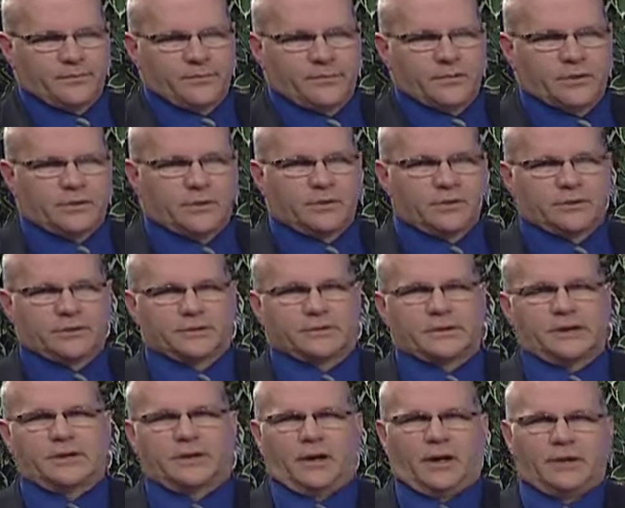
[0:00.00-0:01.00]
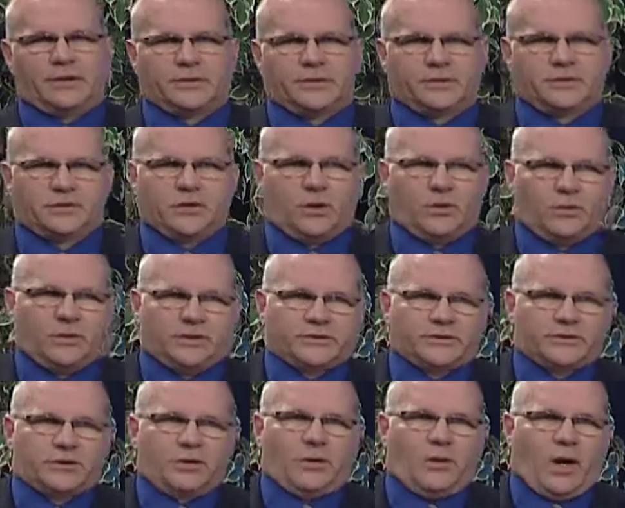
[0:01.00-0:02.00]
Of course, on the show,
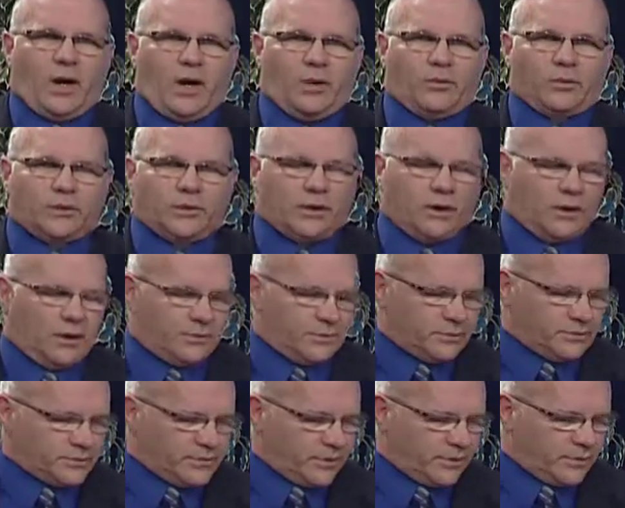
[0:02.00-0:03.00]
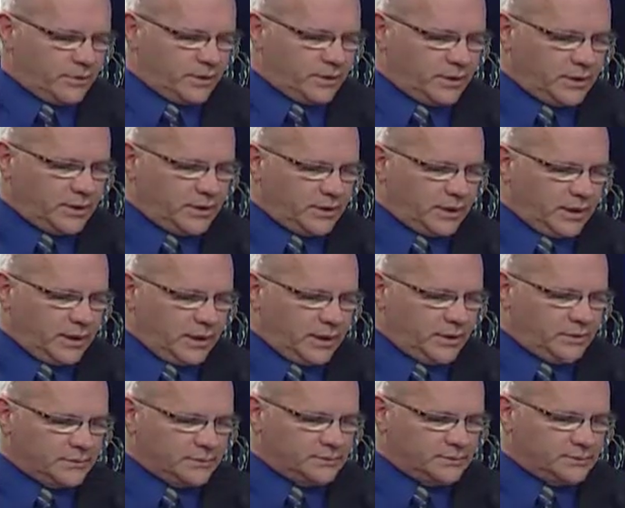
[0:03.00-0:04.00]
once in a while, we cover some of the
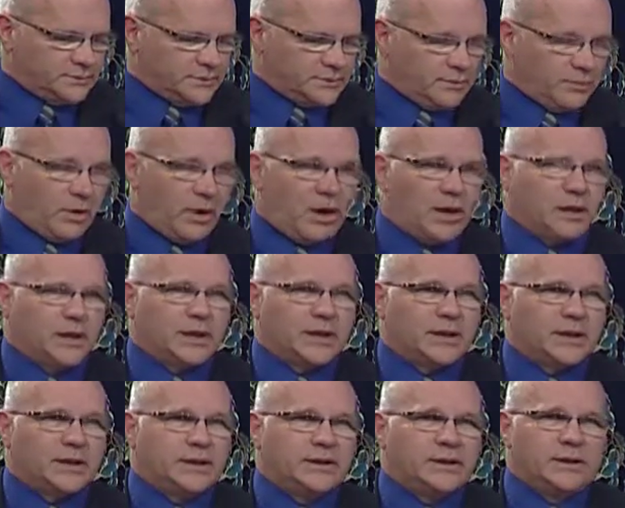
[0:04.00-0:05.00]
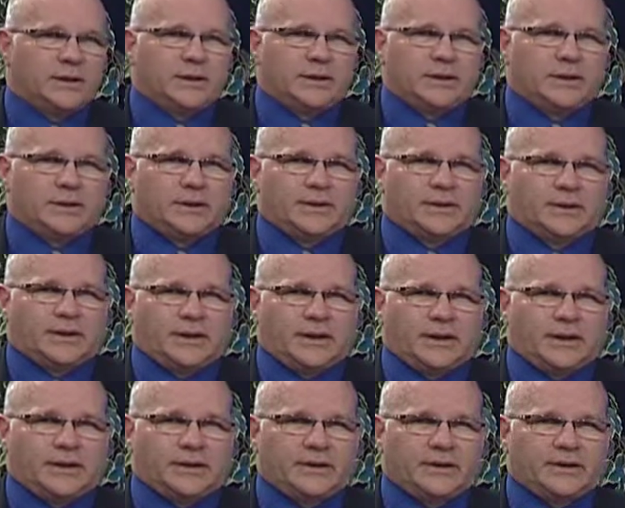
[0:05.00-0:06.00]
Somali
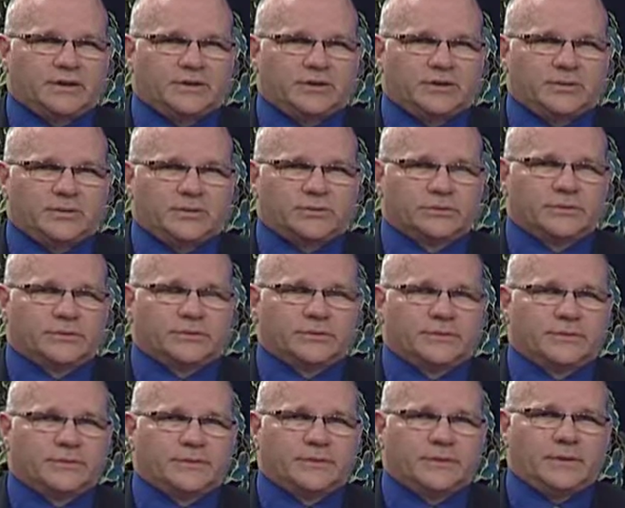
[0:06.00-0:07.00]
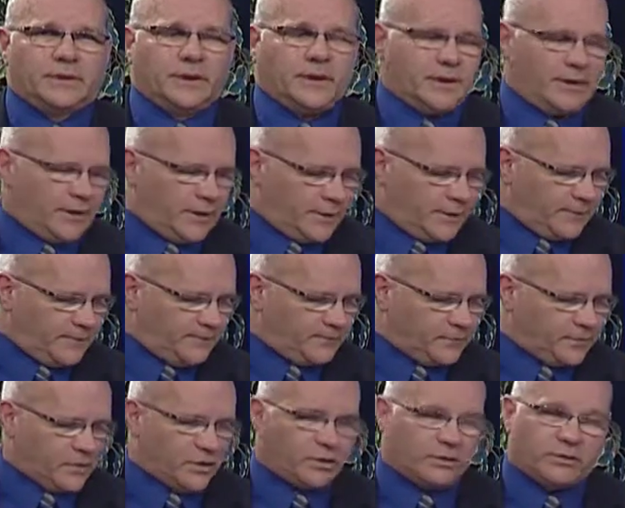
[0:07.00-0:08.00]
issues, or
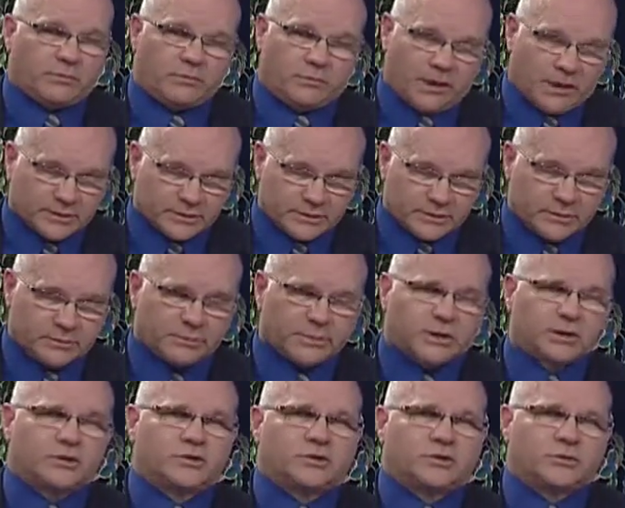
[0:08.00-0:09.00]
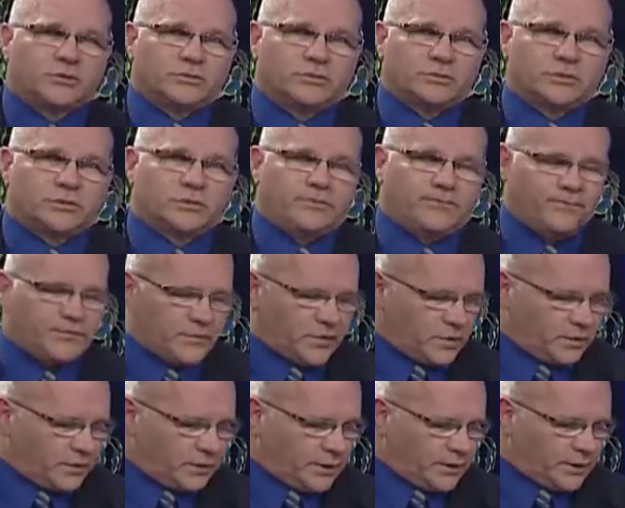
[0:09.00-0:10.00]
the Muslim issues,
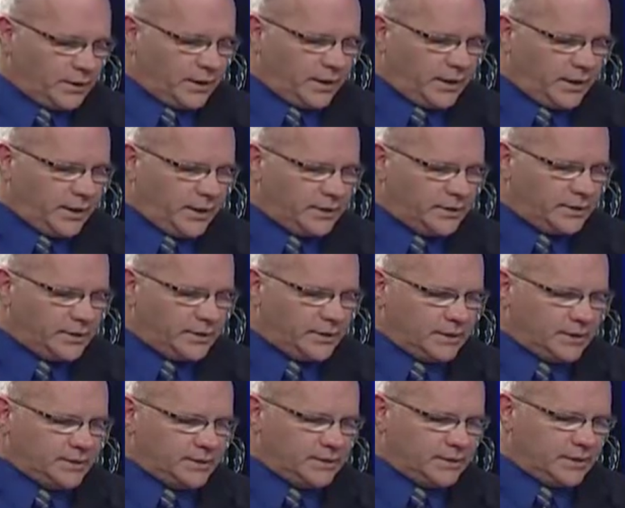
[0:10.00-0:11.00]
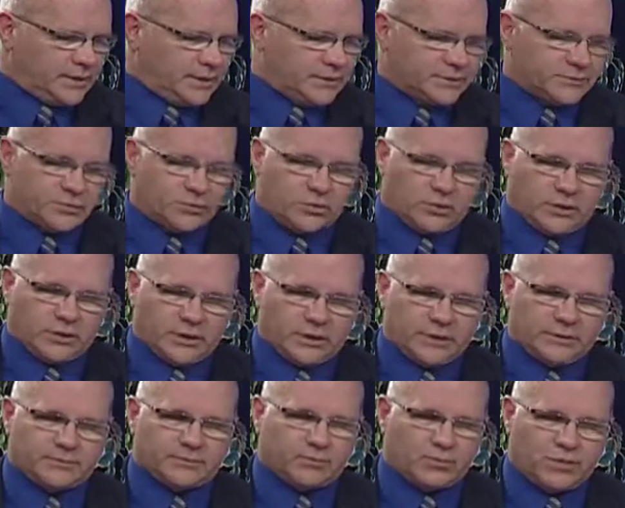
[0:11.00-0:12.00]
and it's
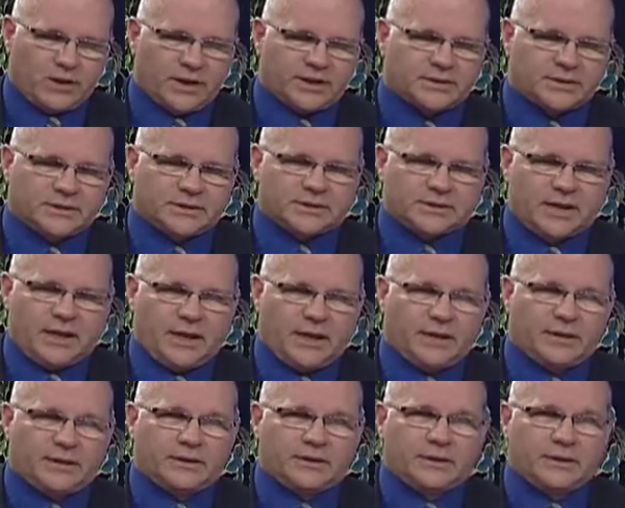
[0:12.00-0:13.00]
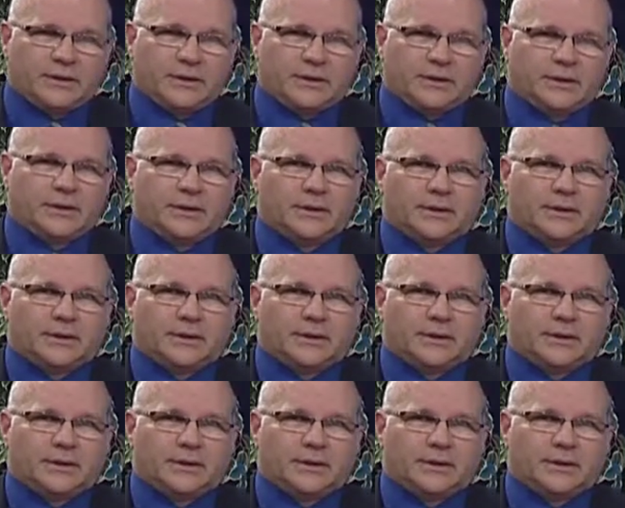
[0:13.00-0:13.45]
really raised its head in the